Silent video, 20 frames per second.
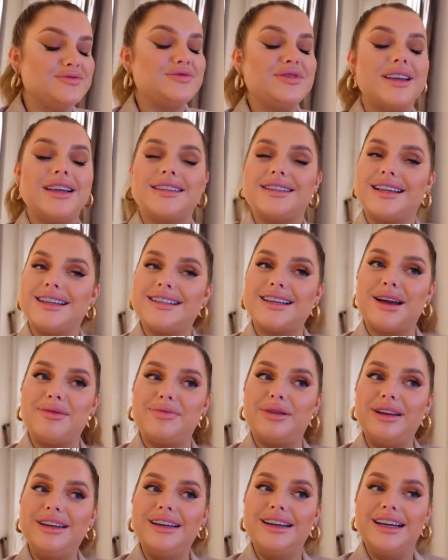These things
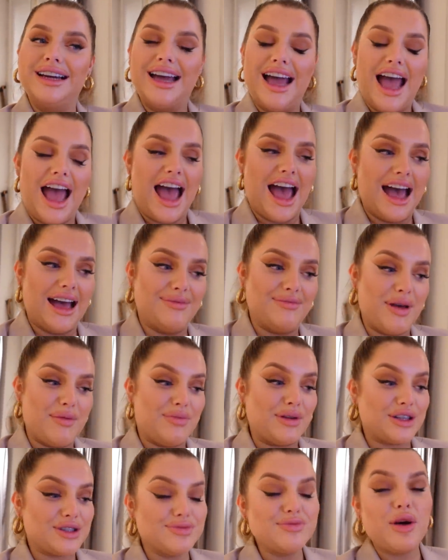happen. Um,
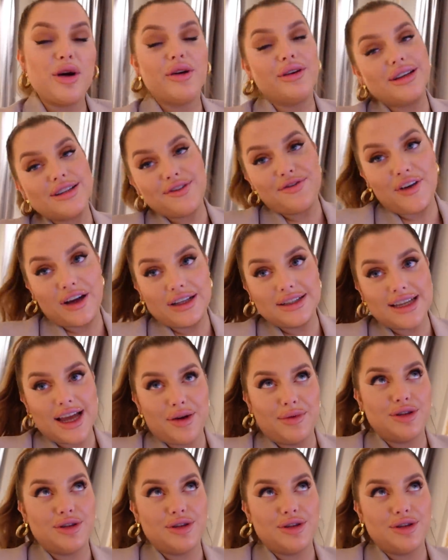but tomorrow is a fun day.